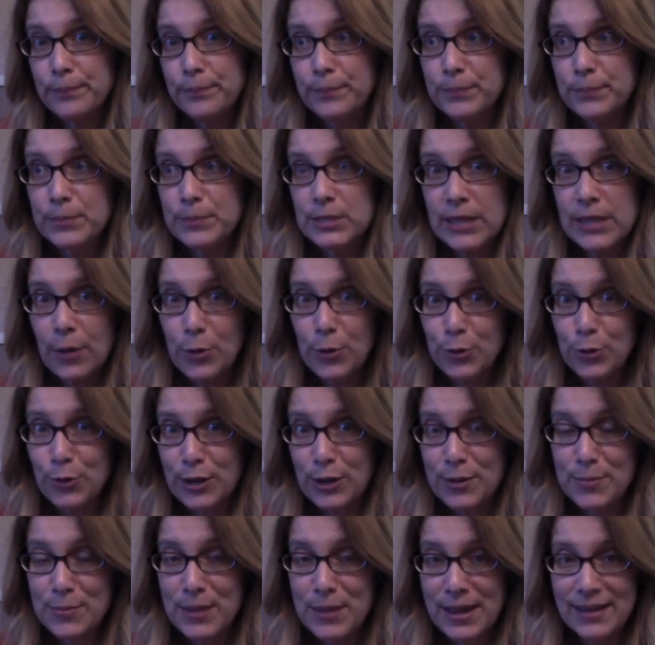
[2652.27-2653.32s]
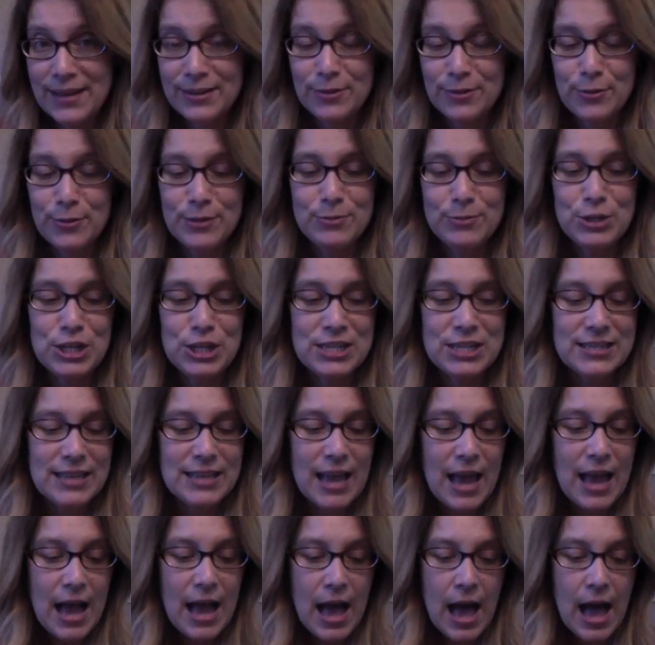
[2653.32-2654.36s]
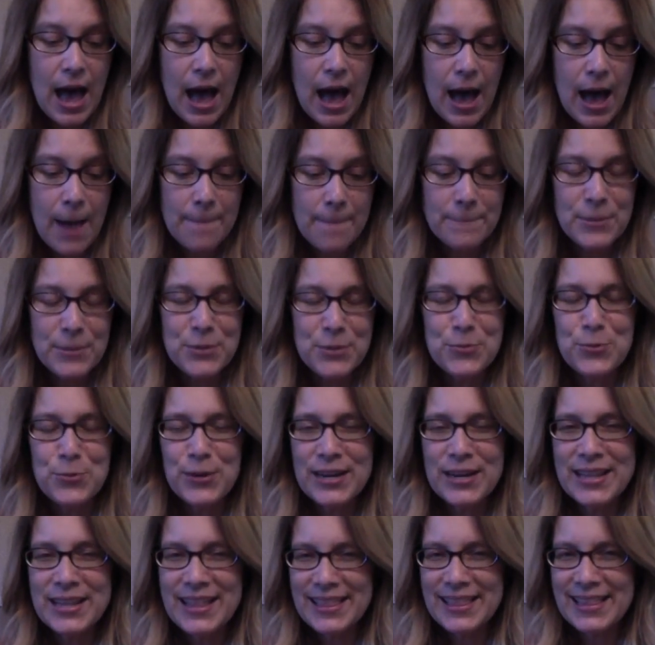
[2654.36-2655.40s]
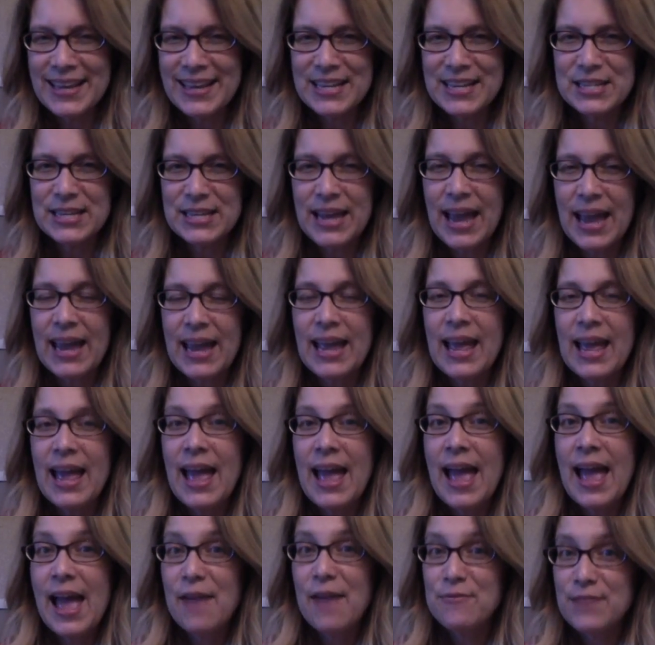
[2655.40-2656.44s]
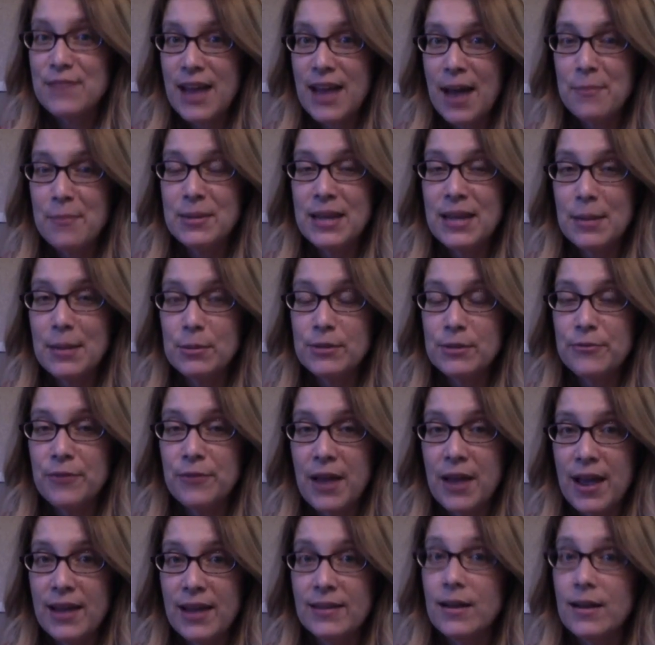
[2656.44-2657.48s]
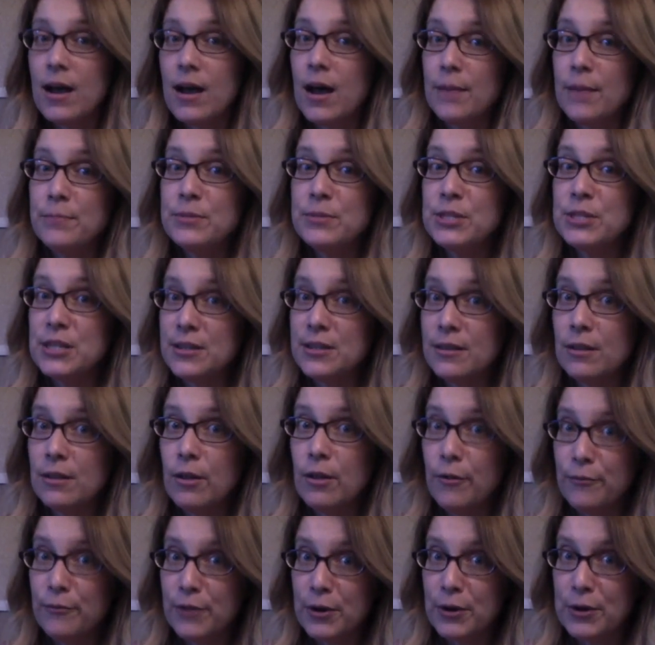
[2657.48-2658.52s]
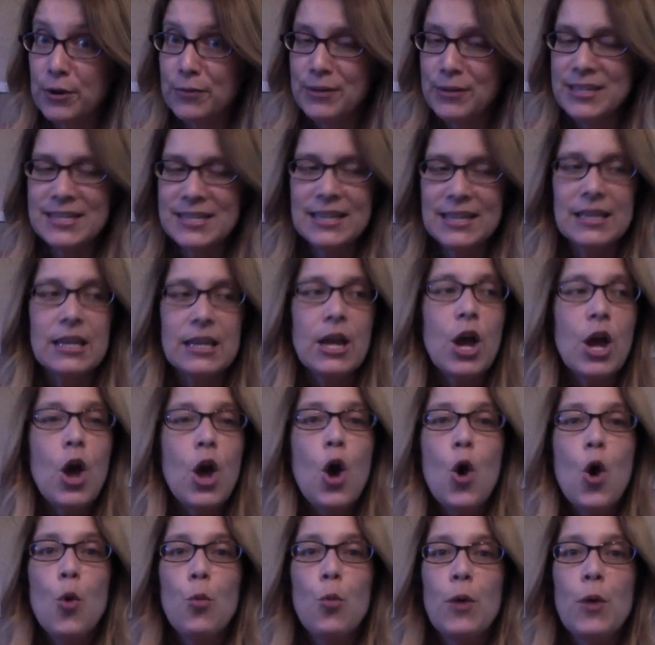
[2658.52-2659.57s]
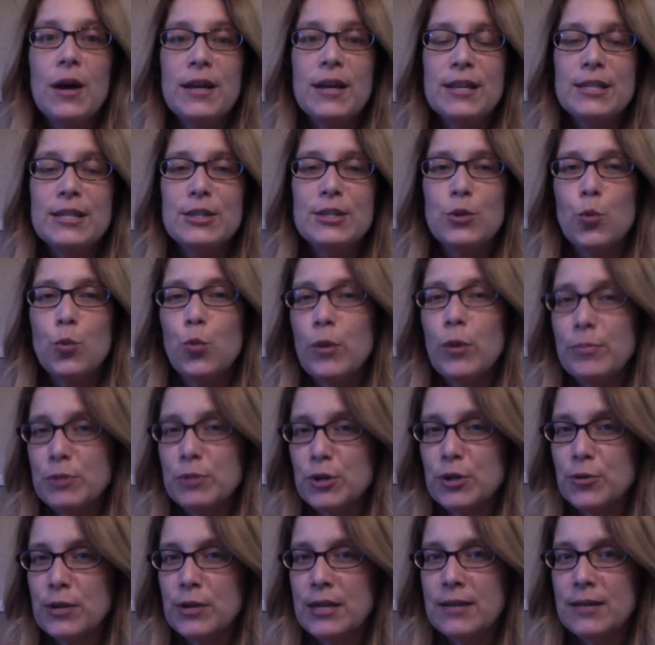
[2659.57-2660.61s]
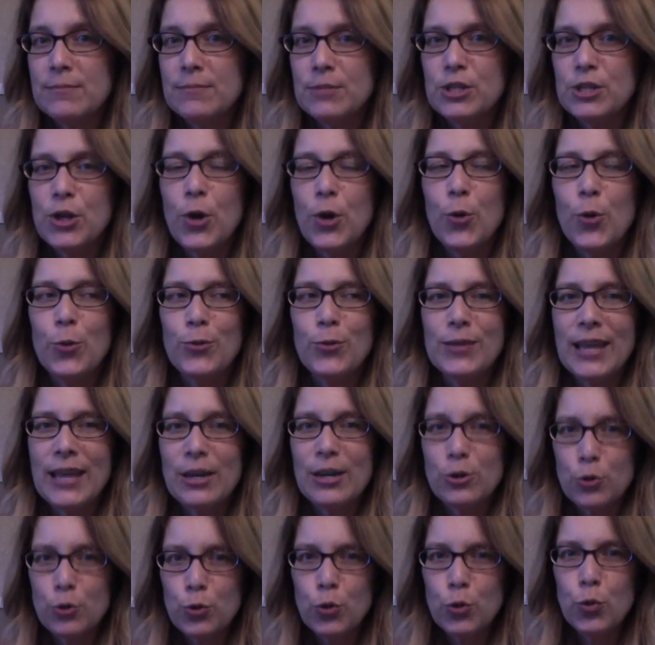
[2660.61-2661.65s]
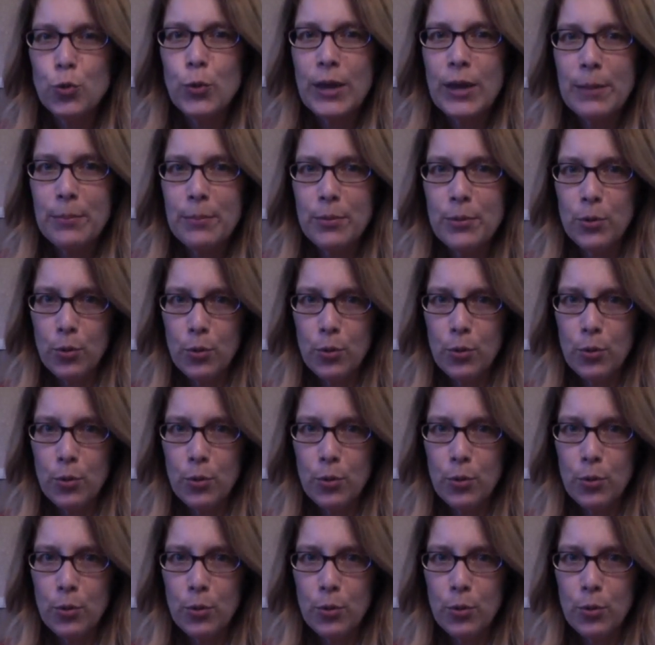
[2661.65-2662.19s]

sour cream, and cream cheese. But one of the things that I have not been able to find up till very recently was whipped cream. So like Cool Whip